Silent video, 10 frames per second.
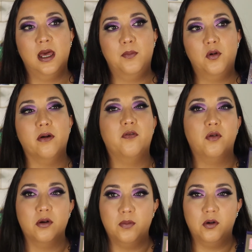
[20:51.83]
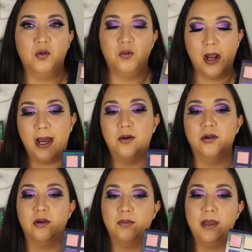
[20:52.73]
a more affordable route
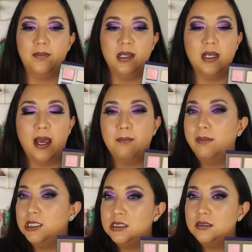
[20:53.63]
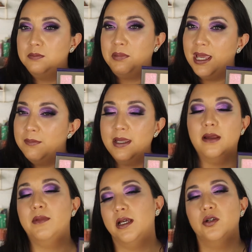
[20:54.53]
or maybe not much pigment.
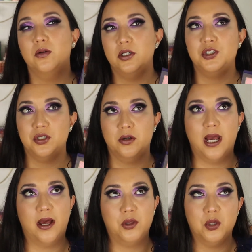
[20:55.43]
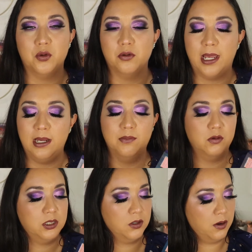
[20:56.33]
I'm not totally sure how you create
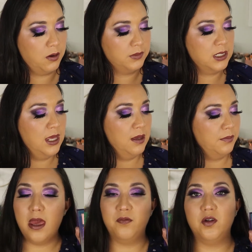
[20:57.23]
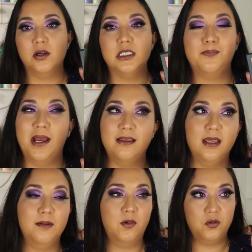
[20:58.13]
multi-chromes. If you're
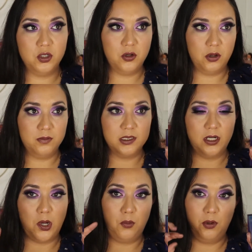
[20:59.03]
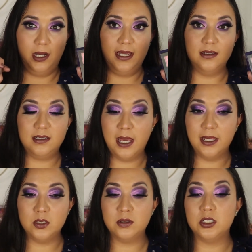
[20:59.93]
expecting multi-chromes that are really
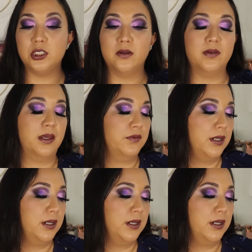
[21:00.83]
intense with the shift, like every